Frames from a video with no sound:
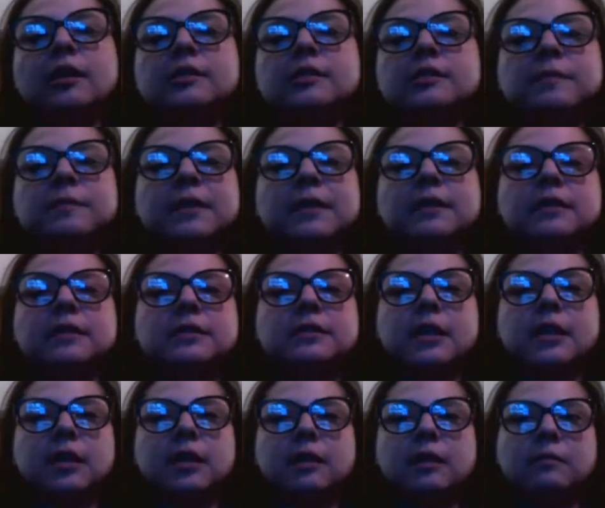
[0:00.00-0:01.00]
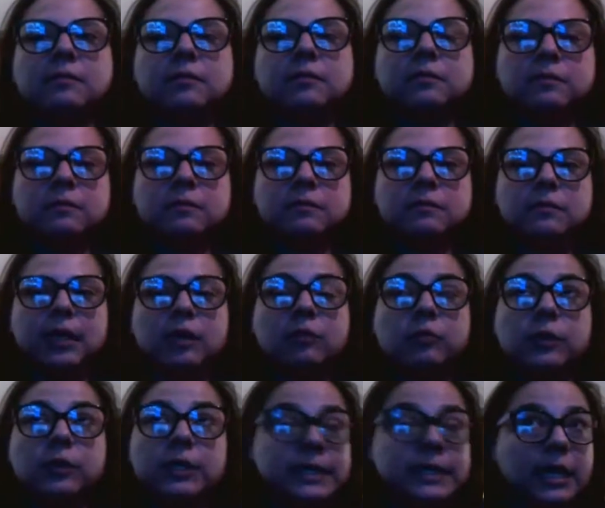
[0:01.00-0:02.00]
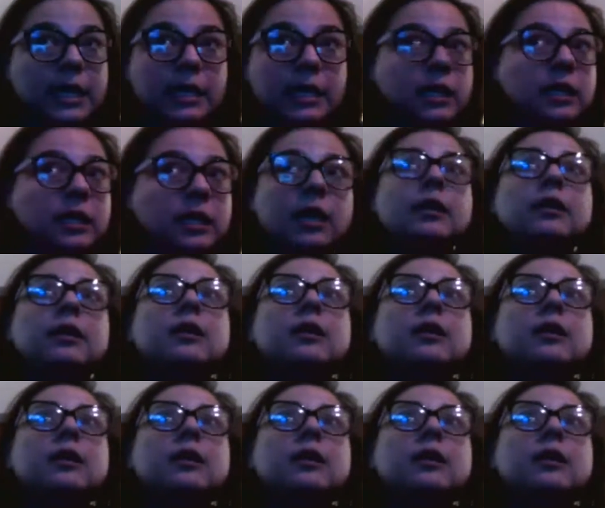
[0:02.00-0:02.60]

spend the time like retaking it.